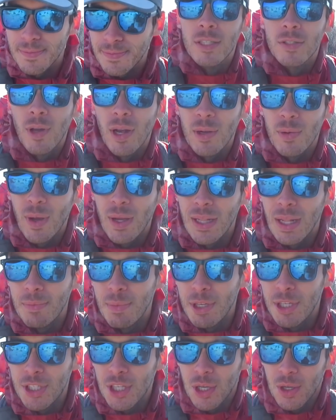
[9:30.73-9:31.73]
So anyway, let
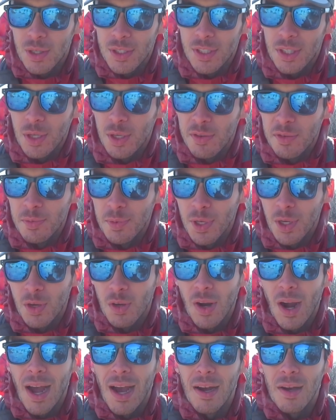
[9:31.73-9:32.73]
me show it to you from the
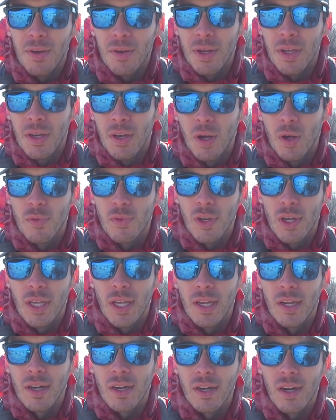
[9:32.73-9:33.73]
ground over
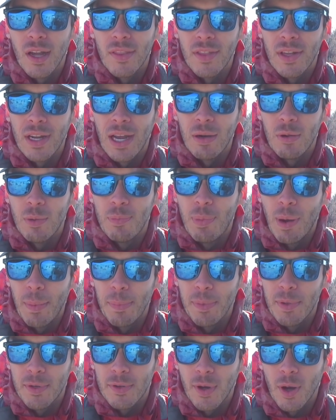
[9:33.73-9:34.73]
here, and then I will
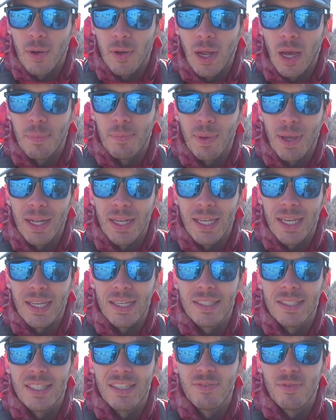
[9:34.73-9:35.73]
pop the drone up and
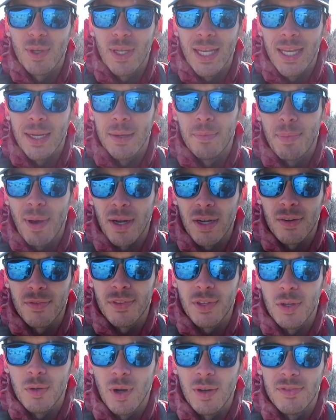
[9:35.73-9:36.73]
see if we can get a better
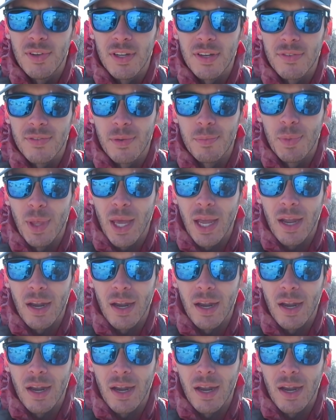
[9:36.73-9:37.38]
view of it from the